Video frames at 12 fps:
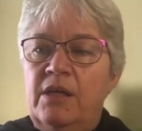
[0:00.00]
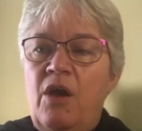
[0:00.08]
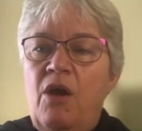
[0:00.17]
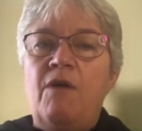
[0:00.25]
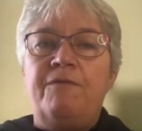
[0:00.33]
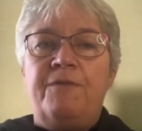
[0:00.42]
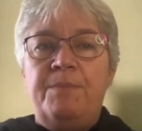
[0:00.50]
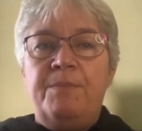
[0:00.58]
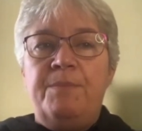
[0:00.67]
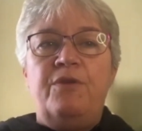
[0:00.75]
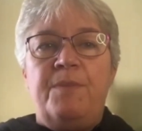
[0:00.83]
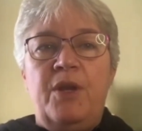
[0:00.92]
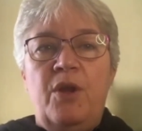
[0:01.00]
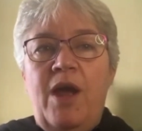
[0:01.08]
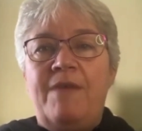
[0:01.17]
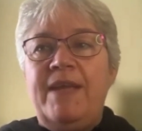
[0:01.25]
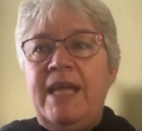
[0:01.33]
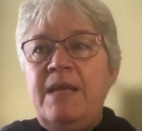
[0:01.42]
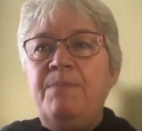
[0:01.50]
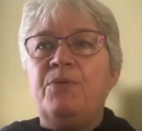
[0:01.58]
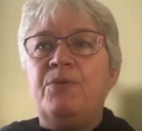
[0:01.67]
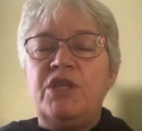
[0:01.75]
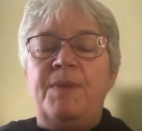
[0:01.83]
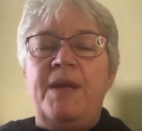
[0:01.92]
of improvement, not having any
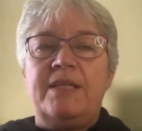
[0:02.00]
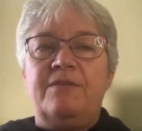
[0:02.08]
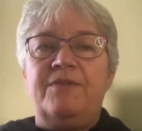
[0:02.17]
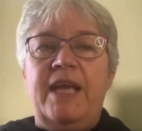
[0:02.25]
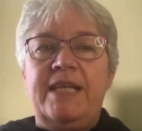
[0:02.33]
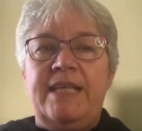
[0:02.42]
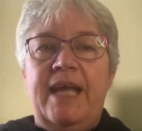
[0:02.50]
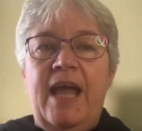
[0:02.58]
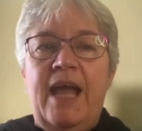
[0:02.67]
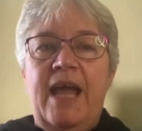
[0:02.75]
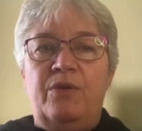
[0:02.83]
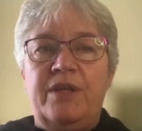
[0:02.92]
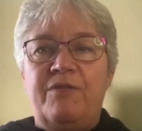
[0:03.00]
prospect of getting out,